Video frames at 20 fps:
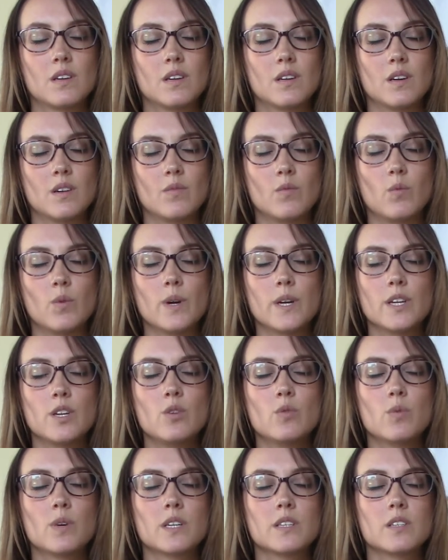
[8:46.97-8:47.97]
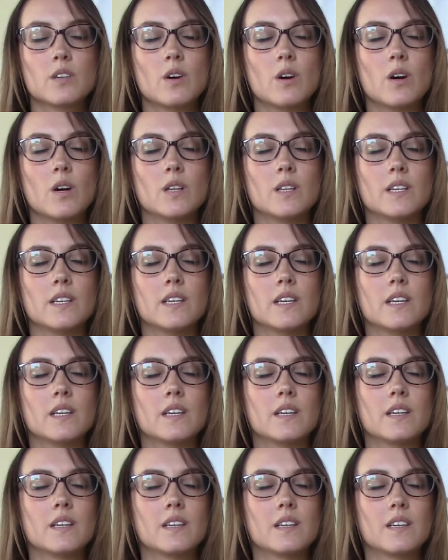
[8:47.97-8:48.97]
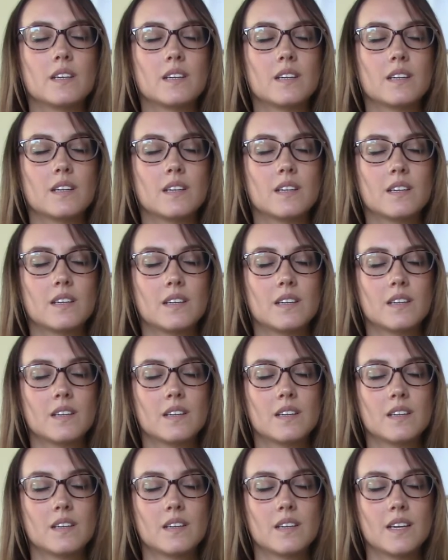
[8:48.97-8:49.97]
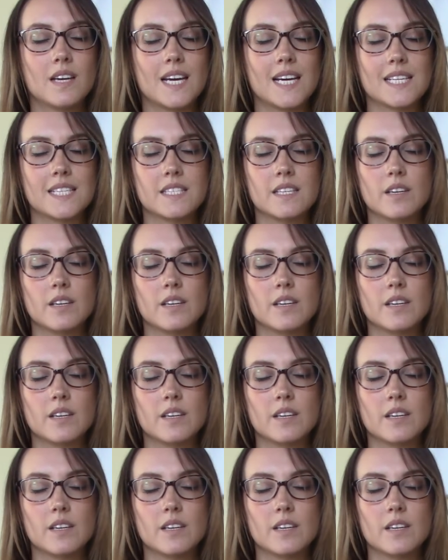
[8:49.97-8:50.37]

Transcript: of what you want to call in as